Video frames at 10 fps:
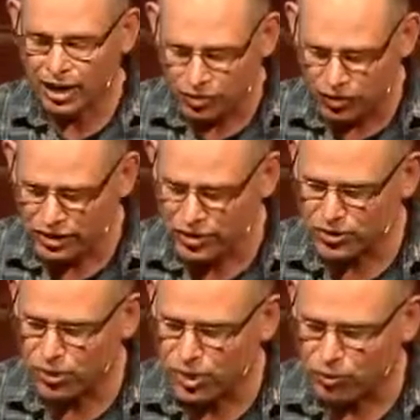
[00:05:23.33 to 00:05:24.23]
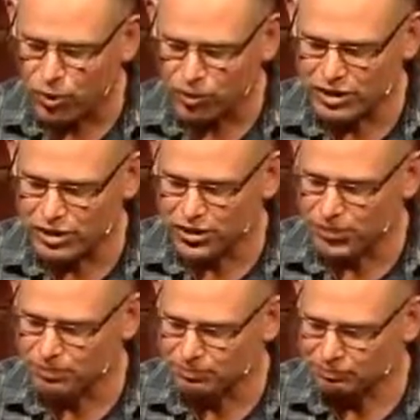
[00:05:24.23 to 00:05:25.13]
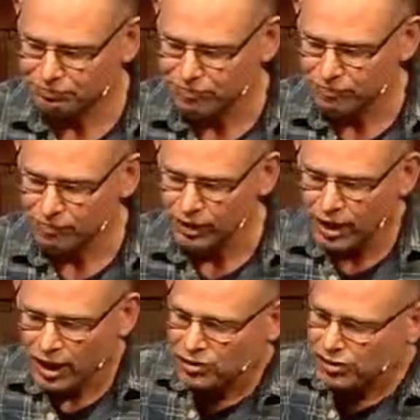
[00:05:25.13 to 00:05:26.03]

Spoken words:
we do what we do. And